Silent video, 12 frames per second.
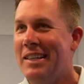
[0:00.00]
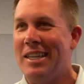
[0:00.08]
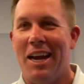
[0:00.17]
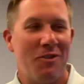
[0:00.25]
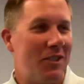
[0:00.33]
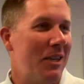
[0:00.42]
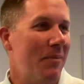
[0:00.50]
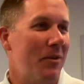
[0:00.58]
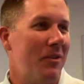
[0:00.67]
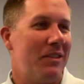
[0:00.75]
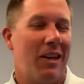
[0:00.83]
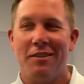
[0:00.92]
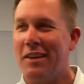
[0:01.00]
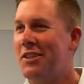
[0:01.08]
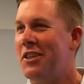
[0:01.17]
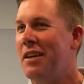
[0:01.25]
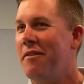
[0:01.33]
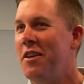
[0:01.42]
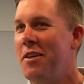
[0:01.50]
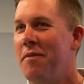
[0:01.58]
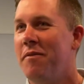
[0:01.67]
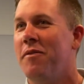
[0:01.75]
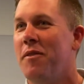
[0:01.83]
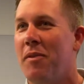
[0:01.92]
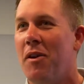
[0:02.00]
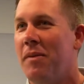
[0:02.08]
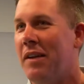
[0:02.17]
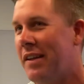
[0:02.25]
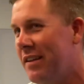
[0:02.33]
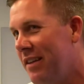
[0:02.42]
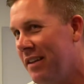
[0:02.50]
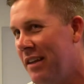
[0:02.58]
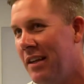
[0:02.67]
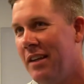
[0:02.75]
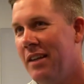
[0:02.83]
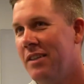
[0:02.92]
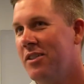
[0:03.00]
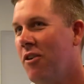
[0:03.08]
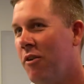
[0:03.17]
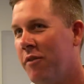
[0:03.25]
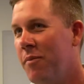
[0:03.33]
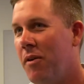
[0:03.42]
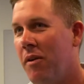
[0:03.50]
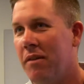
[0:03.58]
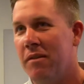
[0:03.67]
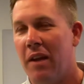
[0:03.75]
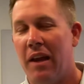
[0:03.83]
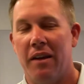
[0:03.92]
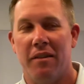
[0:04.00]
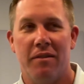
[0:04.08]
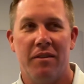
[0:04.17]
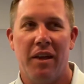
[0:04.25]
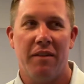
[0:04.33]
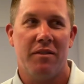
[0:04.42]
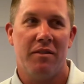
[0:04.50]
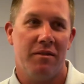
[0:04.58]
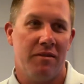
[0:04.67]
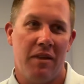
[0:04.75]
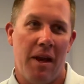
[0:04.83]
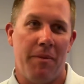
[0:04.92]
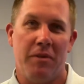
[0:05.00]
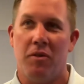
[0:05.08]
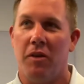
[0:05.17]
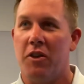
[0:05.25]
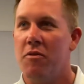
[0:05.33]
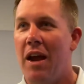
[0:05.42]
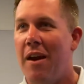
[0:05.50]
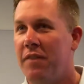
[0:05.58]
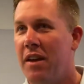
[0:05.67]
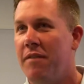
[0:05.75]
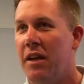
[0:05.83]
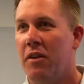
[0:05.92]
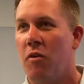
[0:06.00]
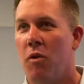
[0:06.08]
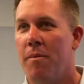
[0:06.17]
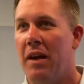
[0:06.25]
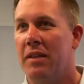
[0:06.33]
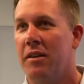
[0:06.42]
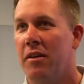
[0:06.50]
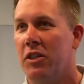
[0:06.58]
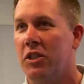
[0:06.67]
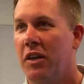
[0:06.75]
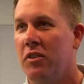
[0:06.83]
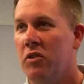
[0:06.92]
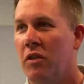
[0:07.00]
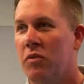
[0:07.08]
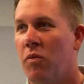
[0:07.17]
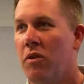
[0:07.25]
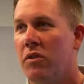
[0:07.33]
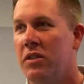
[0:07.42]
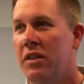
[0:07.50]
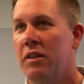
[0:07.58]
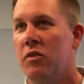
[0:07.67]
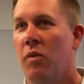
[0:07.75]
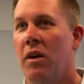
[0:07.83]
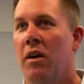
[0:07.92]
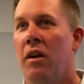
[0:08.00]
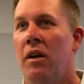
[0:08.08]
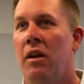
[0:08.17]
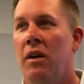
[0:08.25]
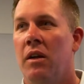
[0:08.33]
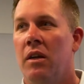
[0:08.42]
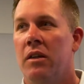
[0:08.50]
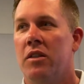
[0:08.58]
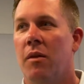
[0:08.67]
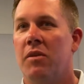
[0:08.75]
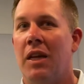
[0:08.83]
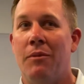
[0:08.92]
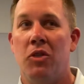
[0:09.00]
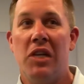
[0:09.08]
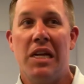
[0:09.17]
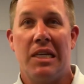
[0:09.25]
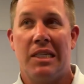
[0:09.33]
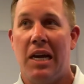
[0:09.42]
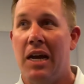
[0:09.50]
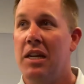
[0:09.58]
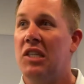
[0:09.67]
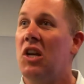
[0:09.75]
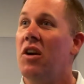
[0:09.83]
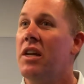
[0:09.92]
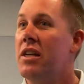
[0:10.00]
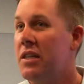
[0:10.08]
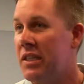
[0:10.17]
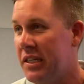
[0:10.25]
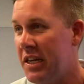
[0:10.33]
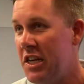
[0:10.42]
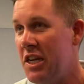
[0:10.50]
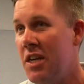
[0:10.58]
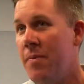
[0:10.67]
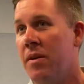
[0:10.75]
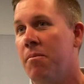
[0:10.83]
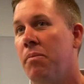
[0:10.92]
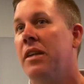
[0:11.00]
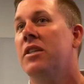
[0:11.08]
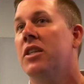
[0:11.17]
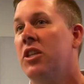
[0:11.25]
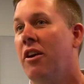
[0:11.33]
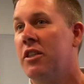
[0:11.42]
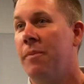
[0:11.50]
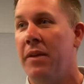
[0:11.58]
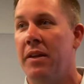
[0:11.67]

Sounds simple. It sounds like JV football, but like, it's called football, and you can't snap it. So, like, you have to have that quarterback center exchange. So, it's one of those things where sometimes you get excited and start getting the scheme and blitz adjustments.